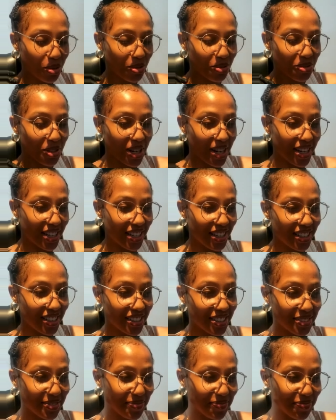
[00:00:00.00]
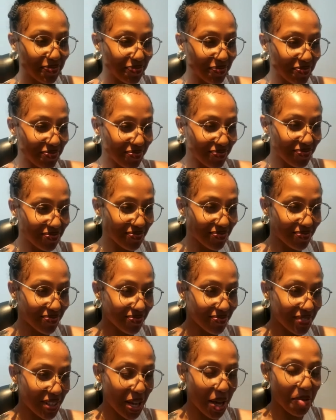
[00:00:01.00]
Fada. Free.
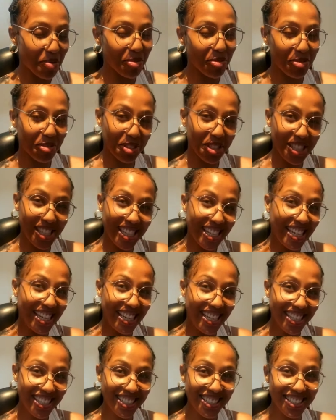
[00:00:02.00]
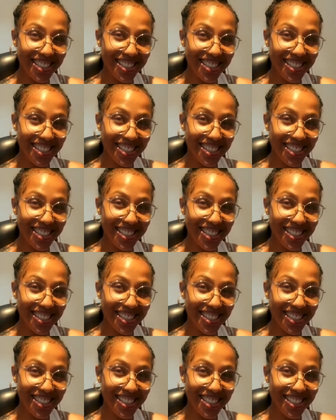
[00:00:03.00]
I'm free.